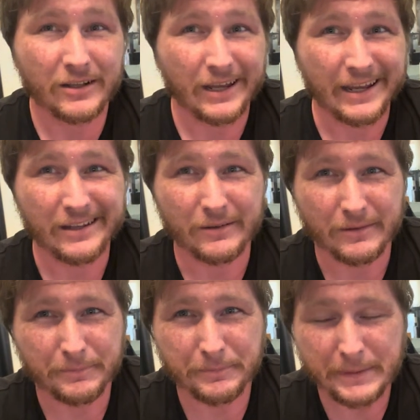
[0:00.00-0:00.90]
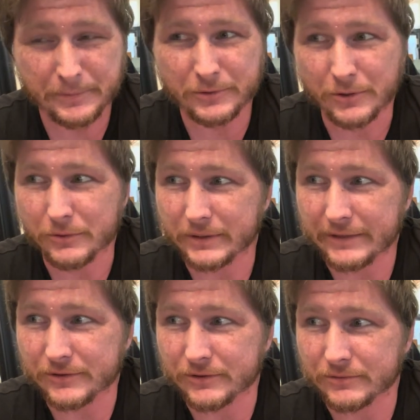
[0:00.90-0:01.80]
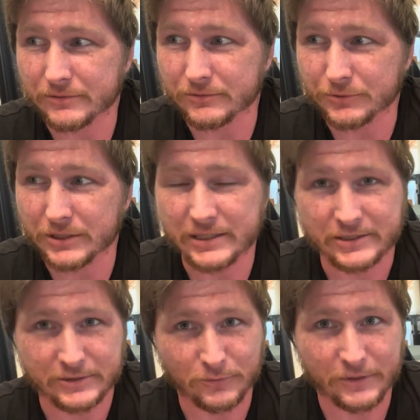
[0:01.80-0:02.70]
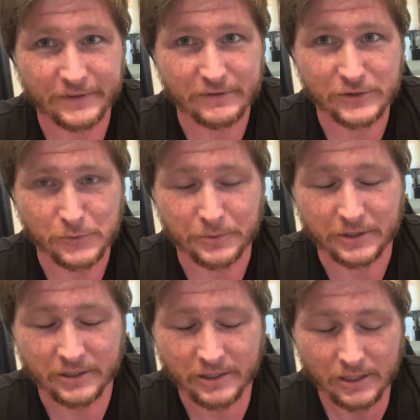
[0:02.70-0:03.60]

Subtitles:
and people don't even realize there's 45 Super,